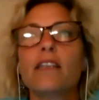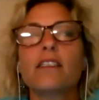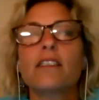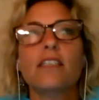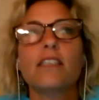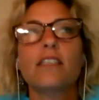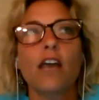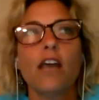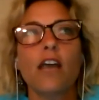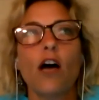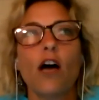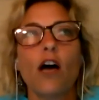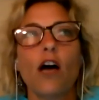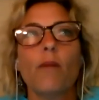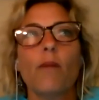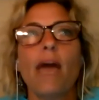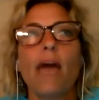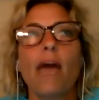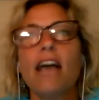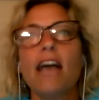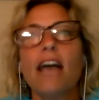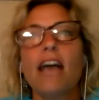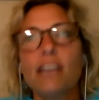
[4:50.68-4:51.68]

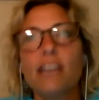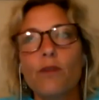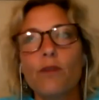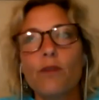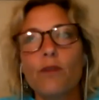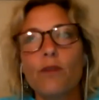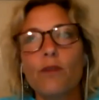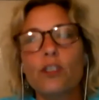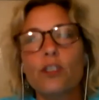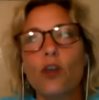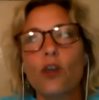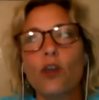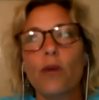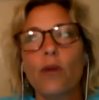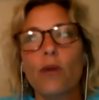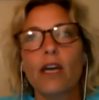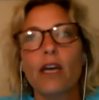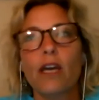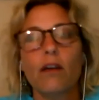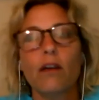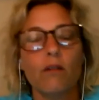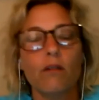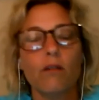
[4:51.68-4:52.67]
I was
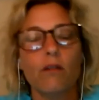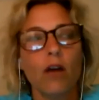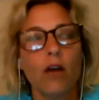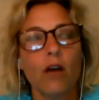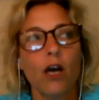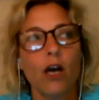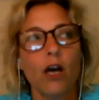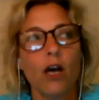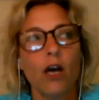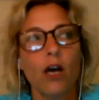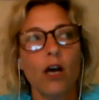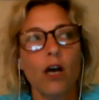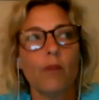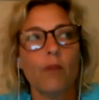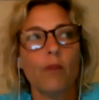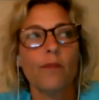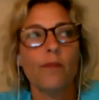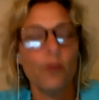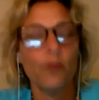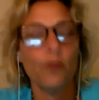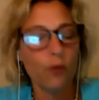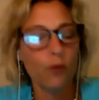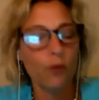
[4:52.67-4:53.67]
going
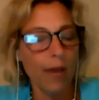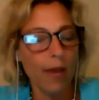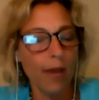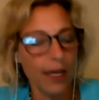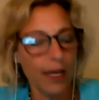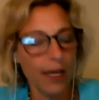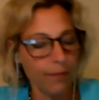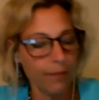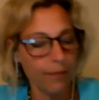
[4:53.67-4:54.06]
through my